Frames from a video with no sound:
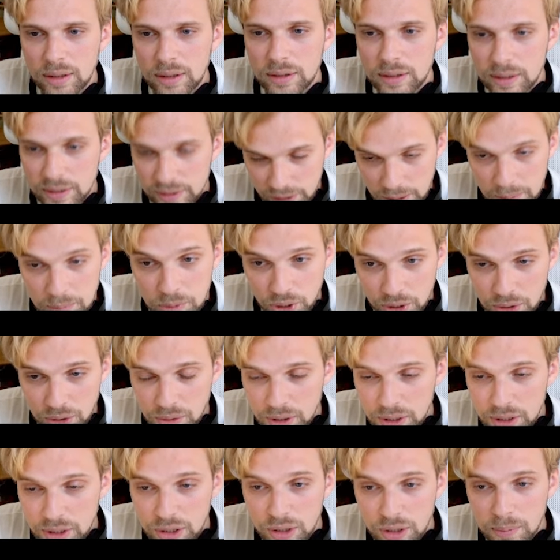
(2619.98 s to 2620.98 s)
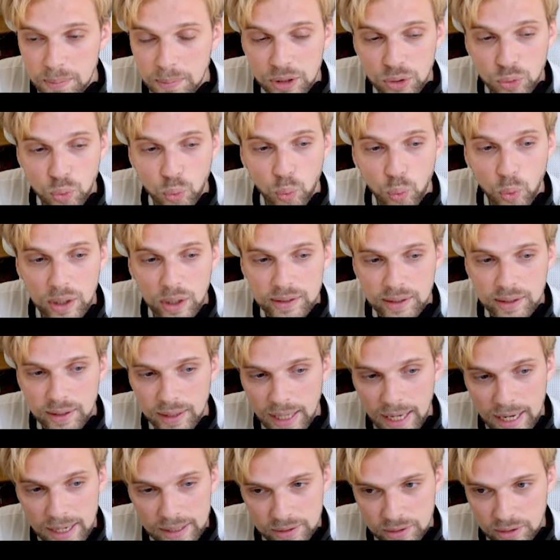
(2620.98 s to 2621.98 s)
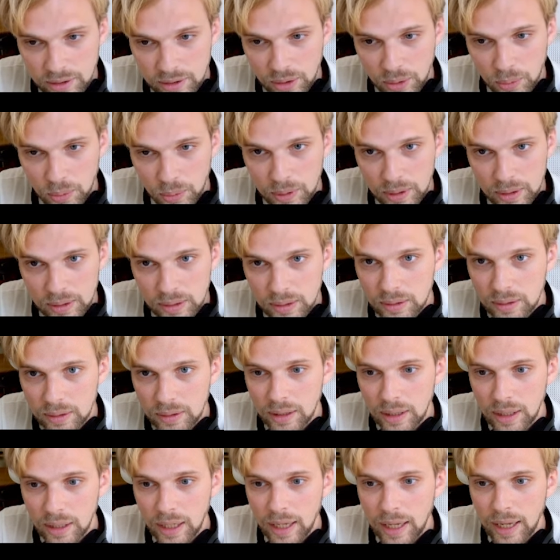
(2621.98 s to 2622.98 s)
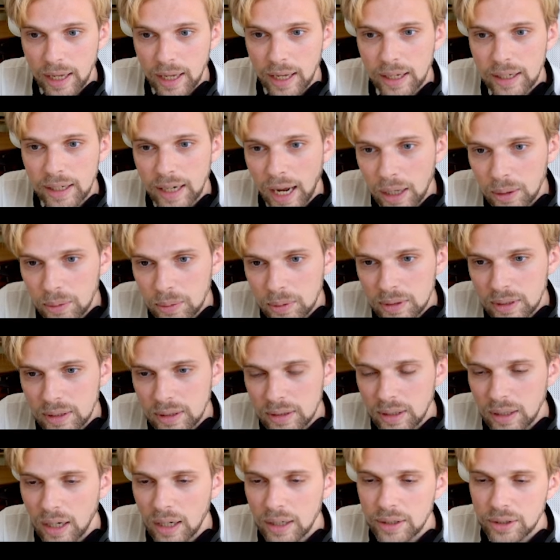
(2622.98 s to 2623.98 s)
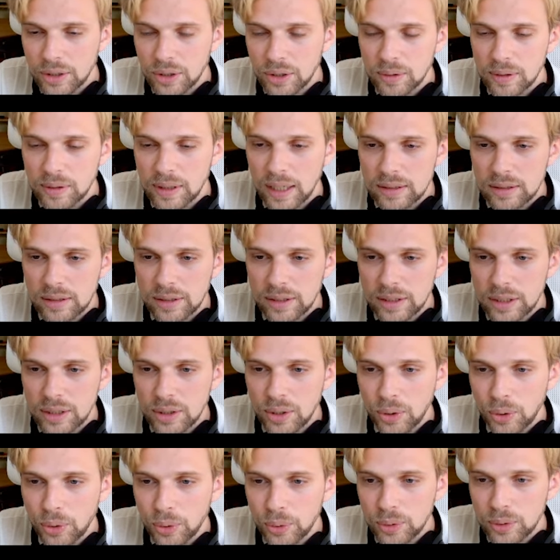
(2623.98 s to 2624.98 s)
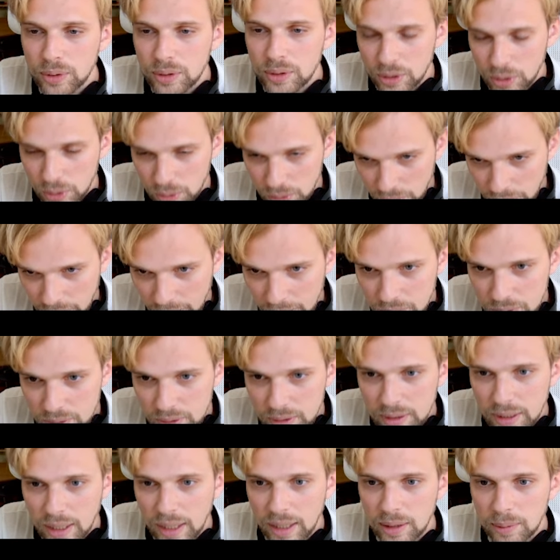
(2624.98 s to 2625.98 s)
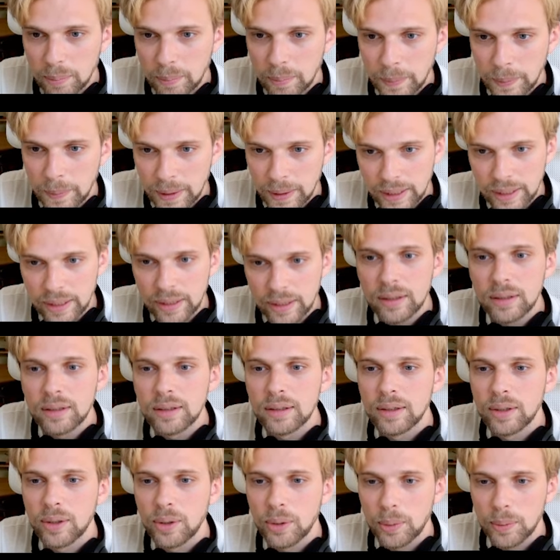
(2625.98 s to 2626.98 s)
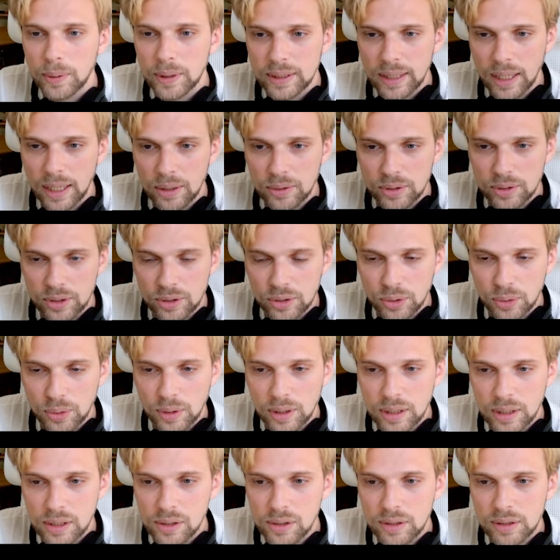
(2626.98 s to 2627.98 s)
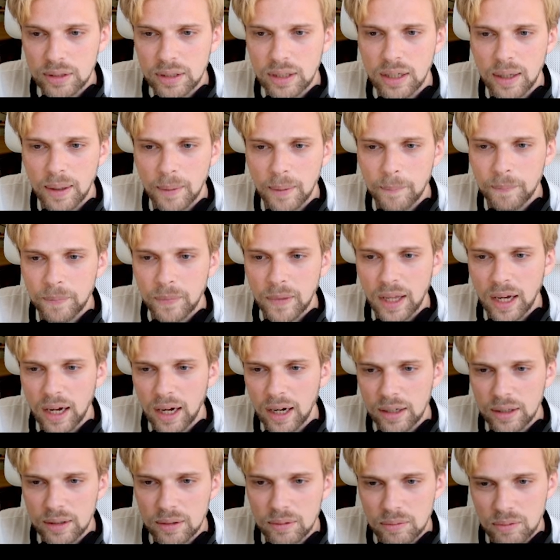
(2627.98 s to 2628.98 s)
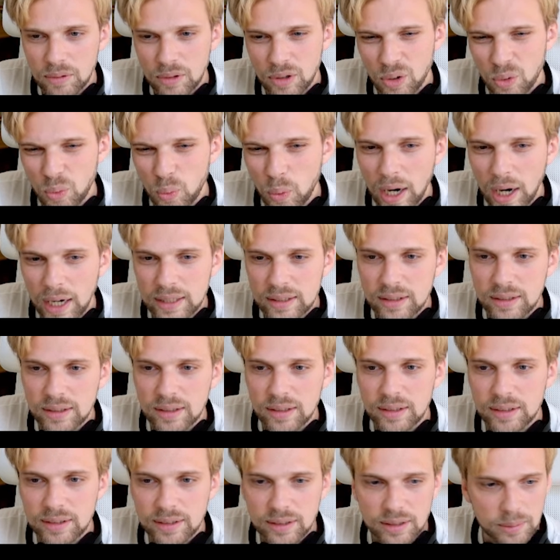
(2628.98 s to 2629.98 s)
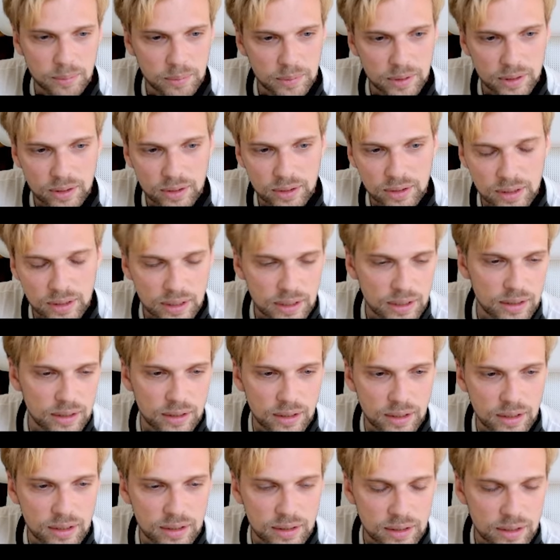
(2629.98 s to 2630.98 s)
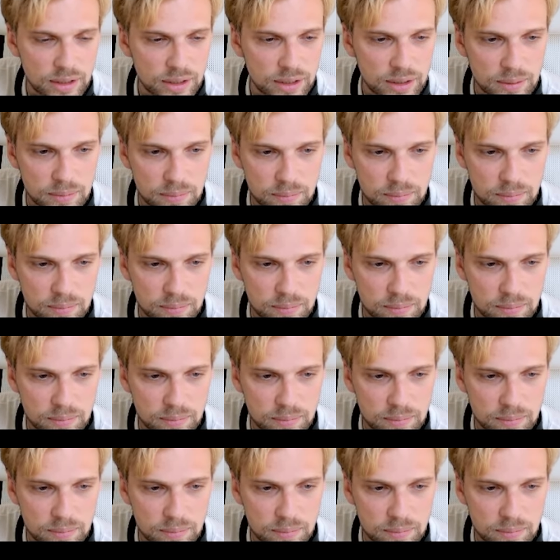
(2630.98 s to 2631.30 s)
same generation, but 1 class lower. And I would argue that T2000 and P3200 are quite similar in their